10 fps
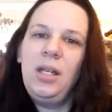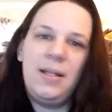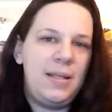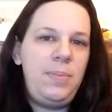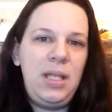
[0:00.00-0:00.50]

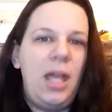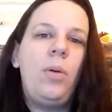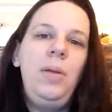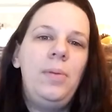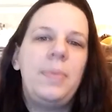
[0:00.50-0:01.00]
Because it'd be
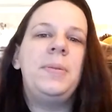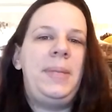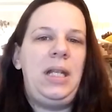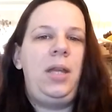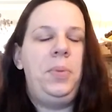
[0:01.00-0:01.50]
like, we were up till
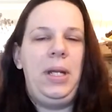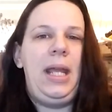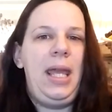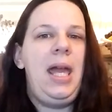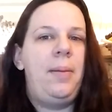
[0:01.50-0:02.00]
midnight, 1
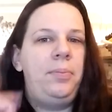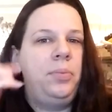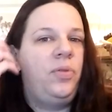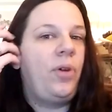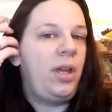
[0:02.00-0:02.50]
a.m.
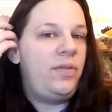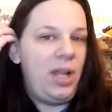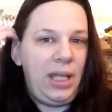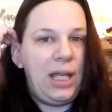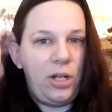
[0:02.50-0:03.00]
before I could
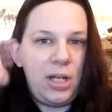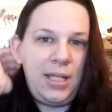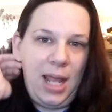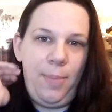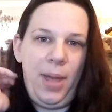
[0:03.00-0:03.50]
finally get her to
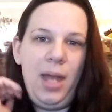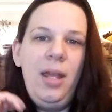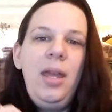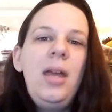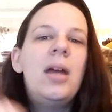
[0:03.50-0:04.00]
stay in bed.
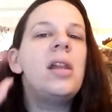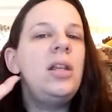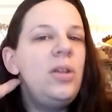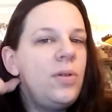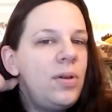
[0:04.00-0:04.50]
And
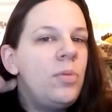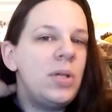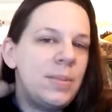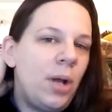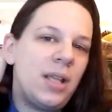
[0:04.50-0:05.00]
I knew it
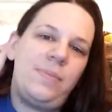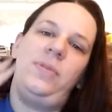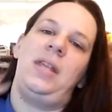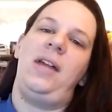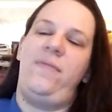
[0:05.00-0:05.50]
was a
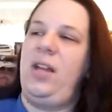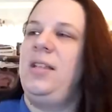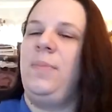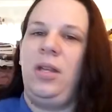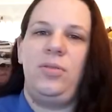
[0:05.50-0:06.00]
possible side effect
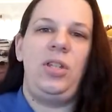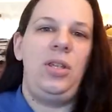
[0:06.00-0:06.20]
because my other